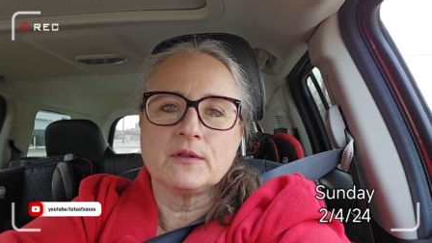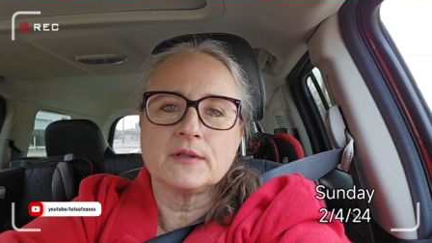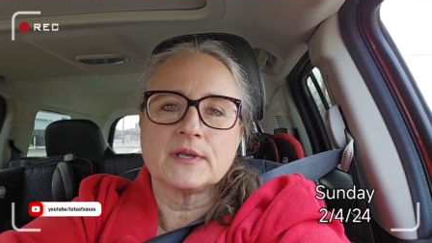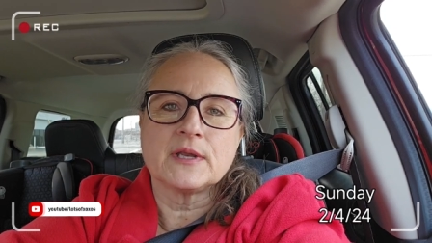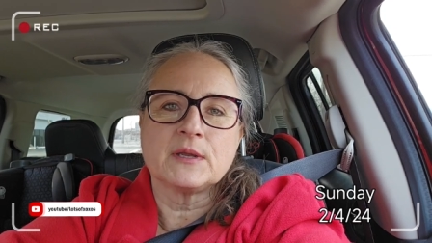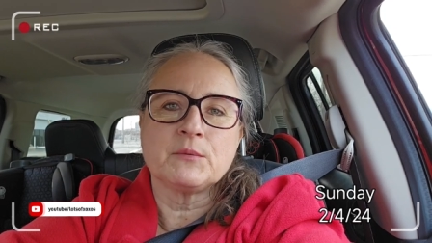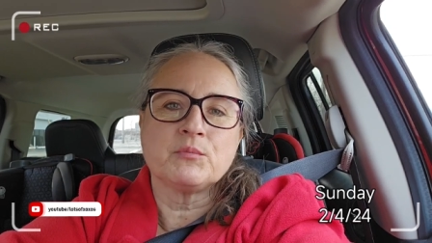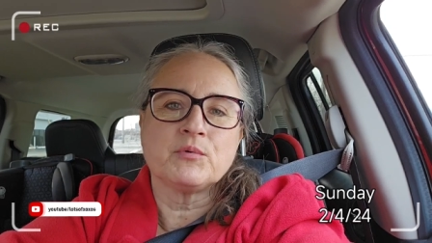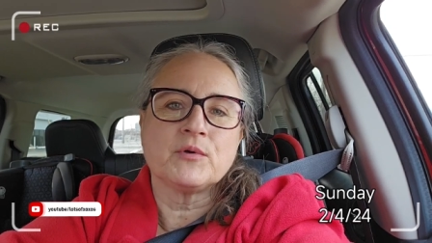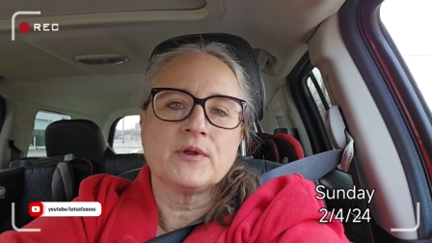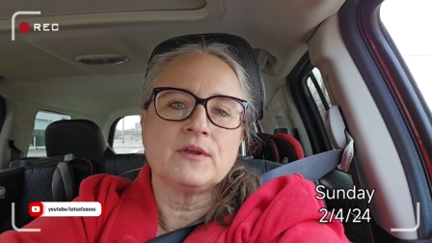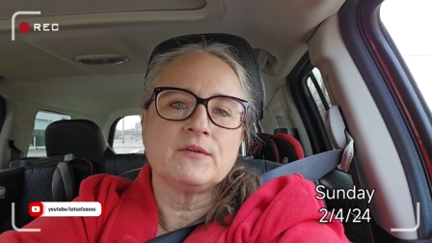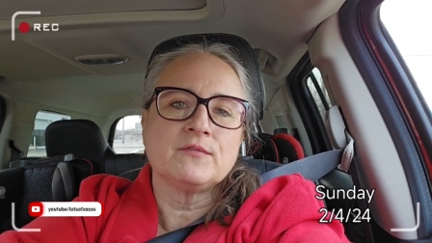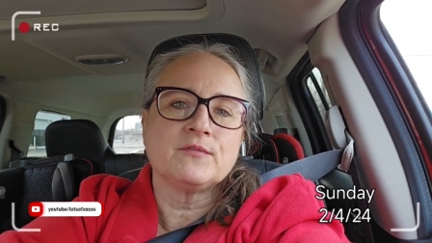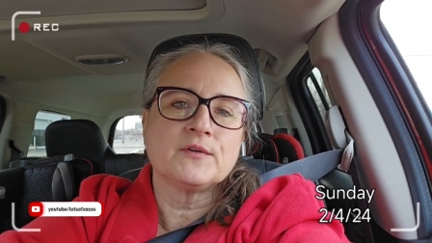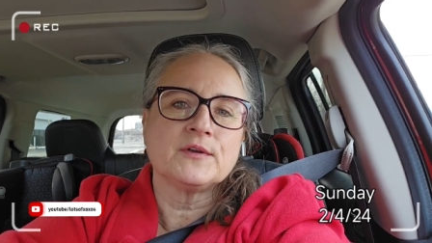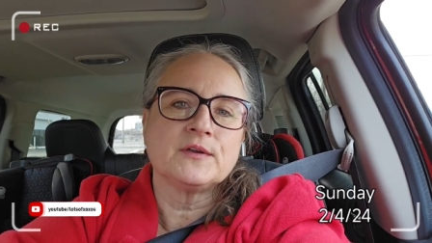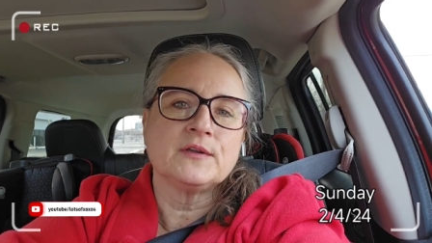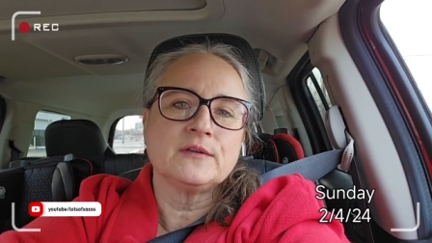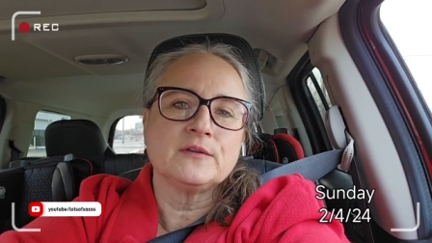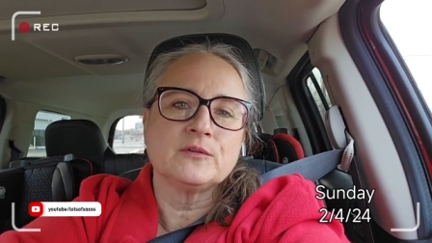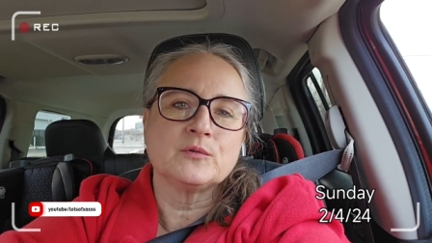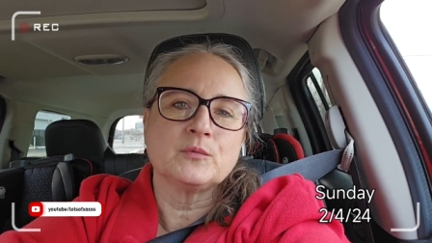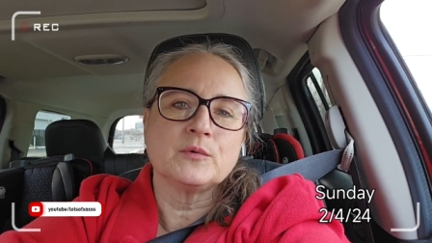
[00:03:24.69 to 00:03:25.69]
And I pray for
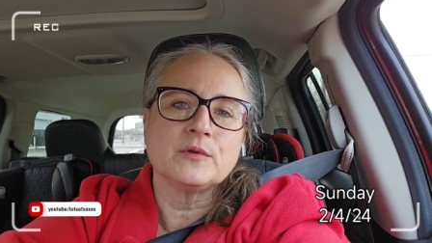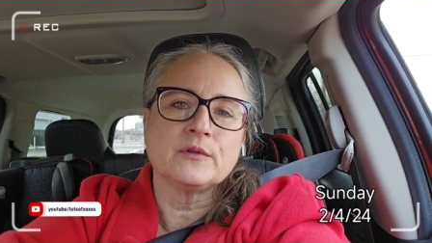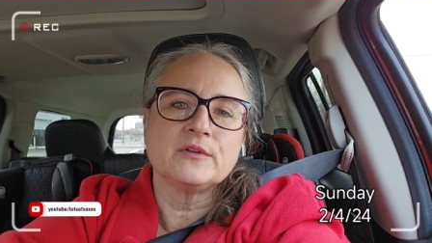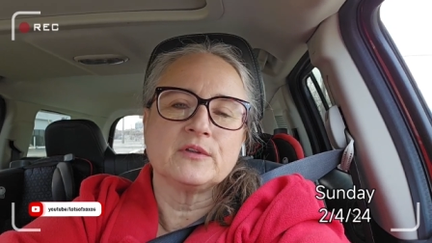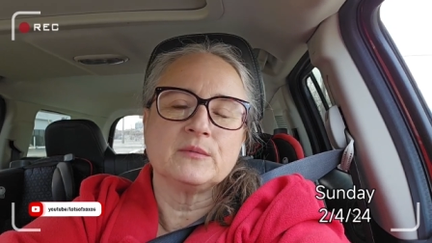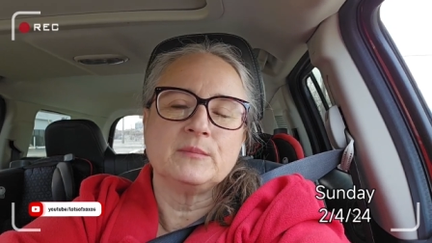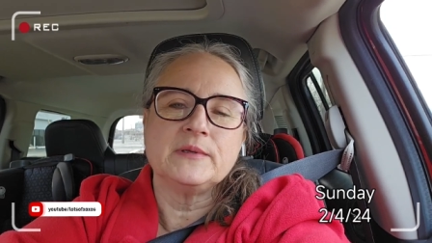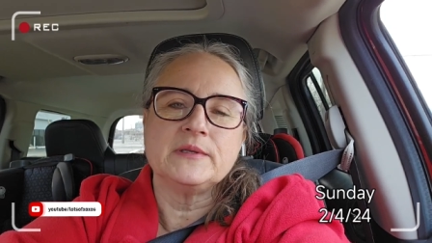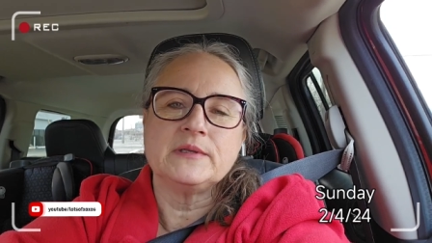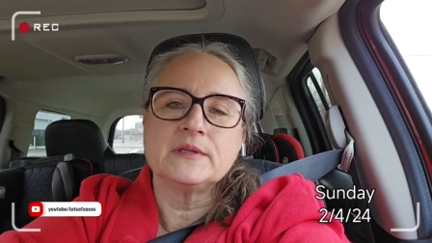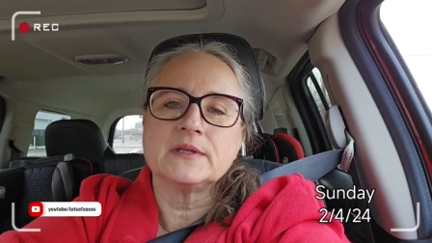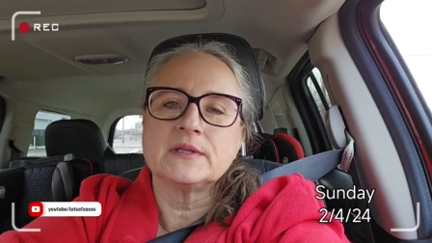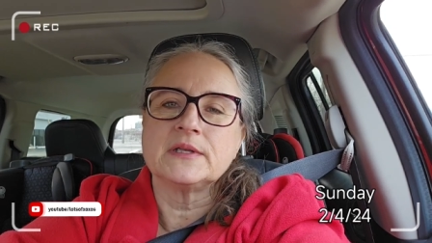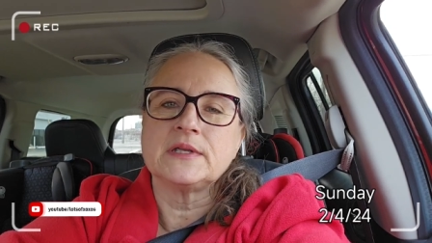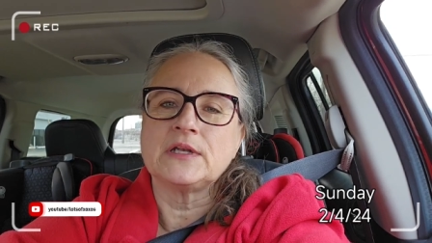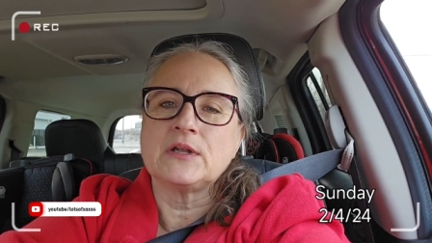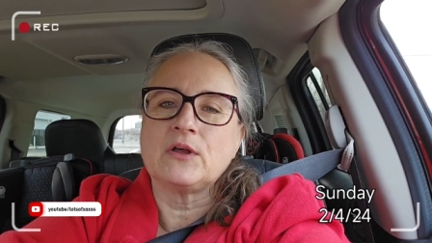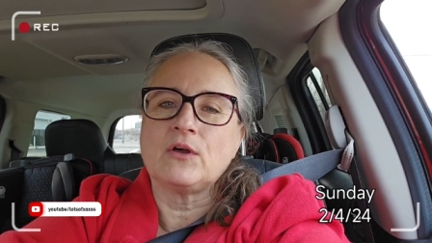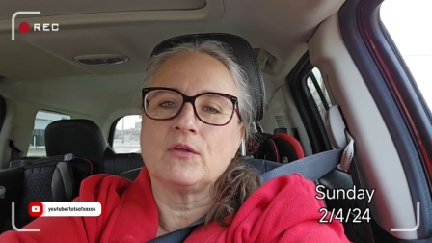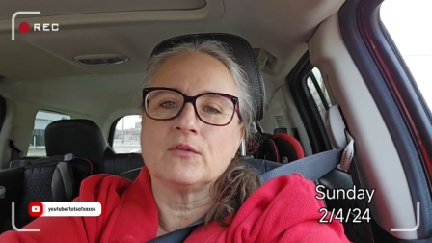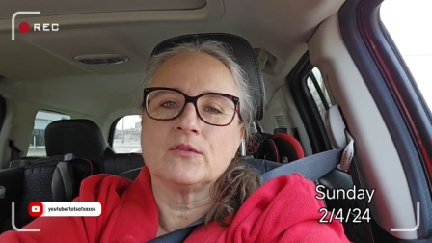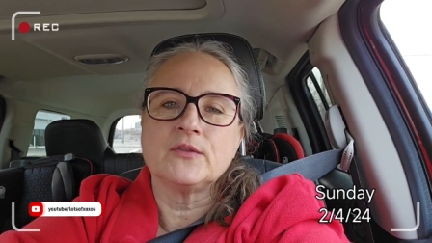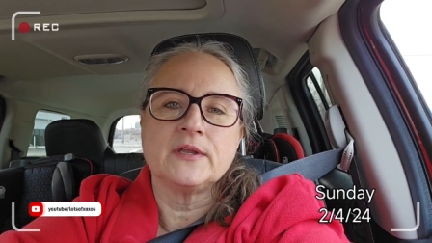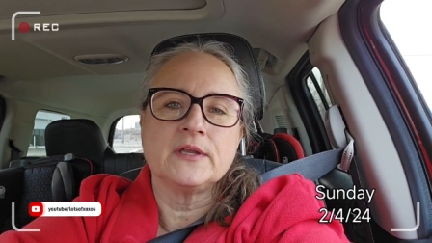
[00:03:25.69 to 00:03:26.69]
His will to be done in
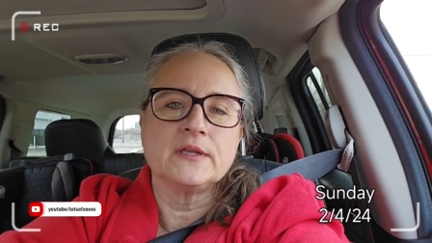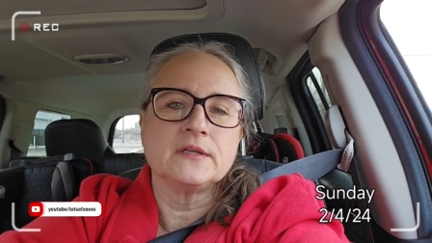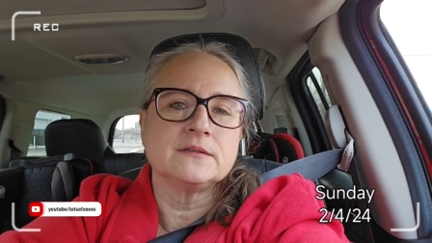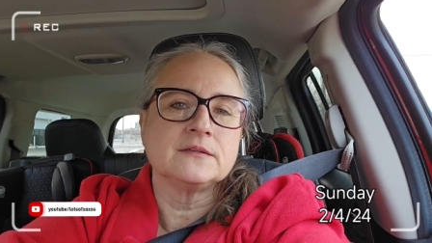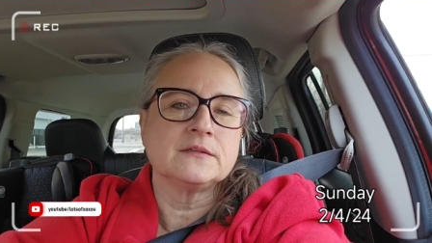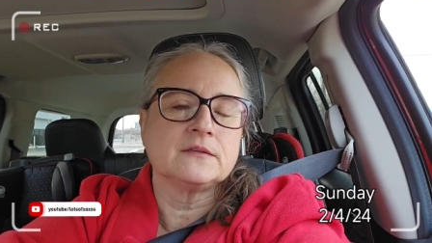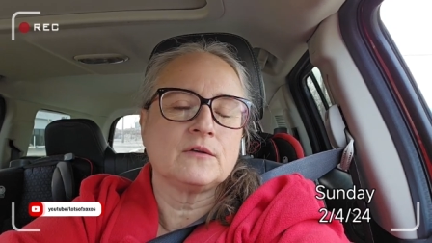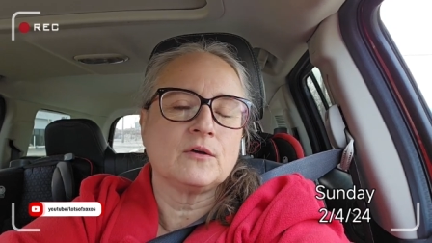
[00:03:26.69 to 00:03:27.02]
all things,